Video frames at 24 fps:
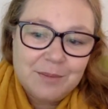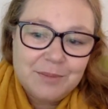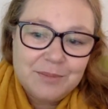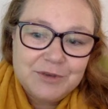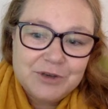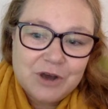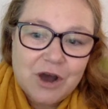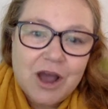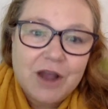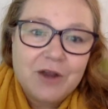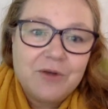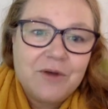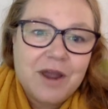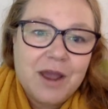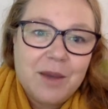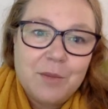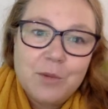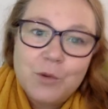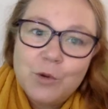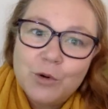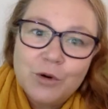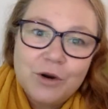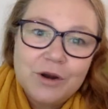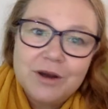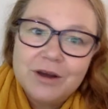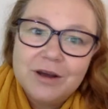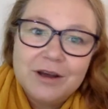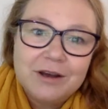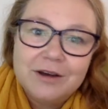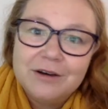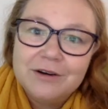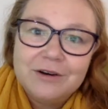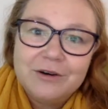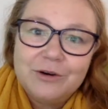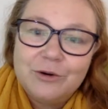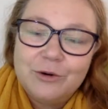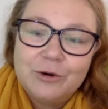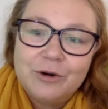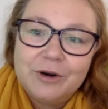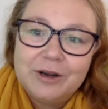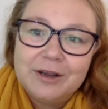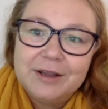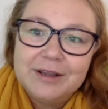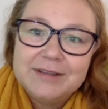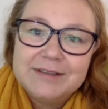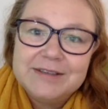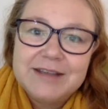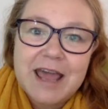diagram or
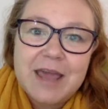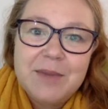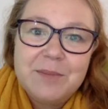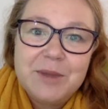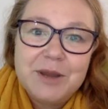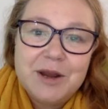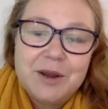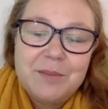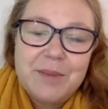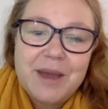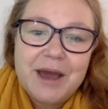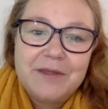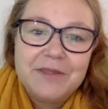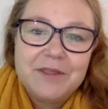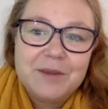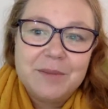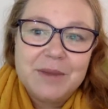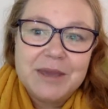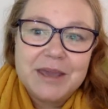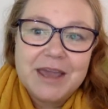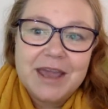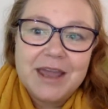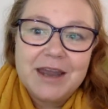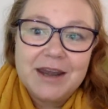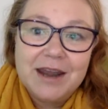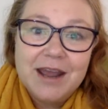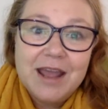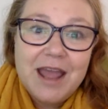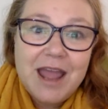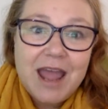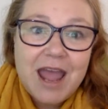a statement about them again,